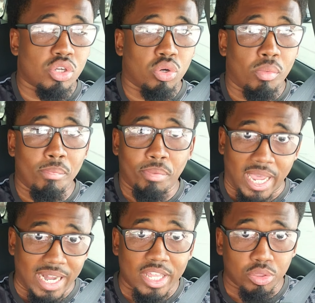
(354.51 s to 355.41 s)
So
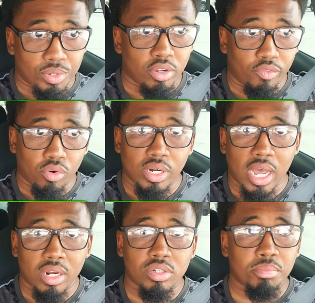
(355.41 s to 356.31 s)
pay that 3 or
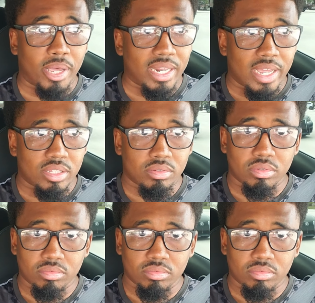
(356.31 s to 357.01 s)
$4, pay that